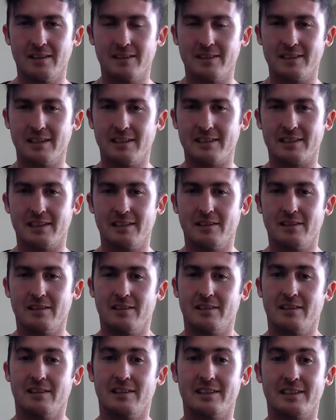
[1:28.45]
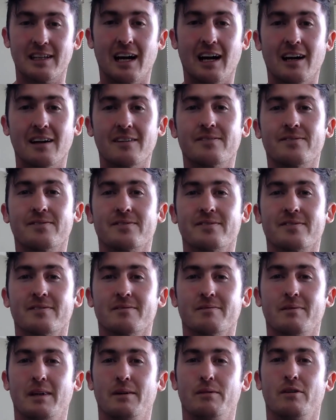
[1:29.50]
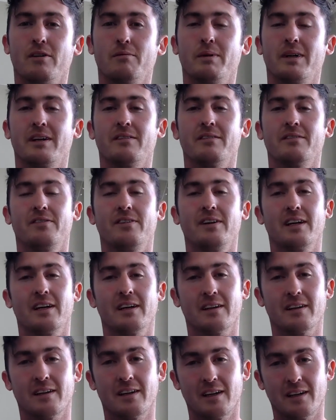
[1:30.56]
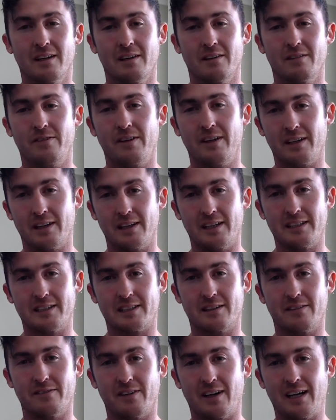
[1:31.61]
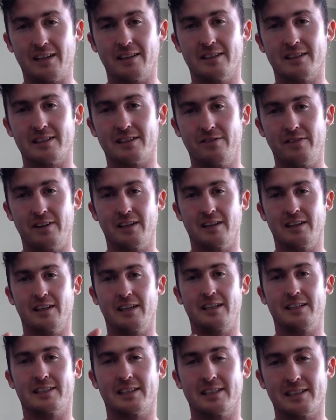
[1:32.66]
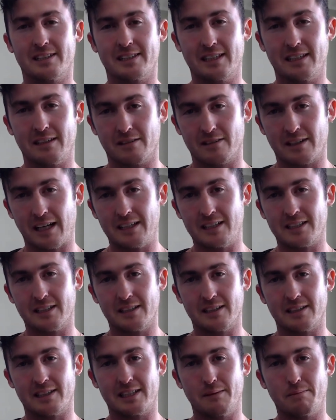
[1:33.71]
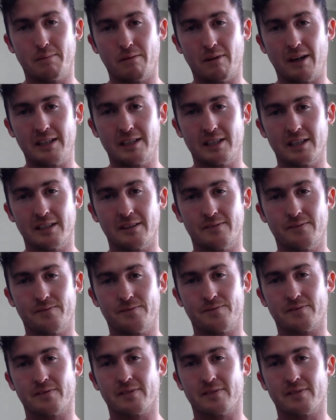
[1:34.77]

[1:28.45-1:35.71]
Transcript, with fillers: Since the start, people have been in fear. Fear leads to violence. Fear leads to segregation, separation.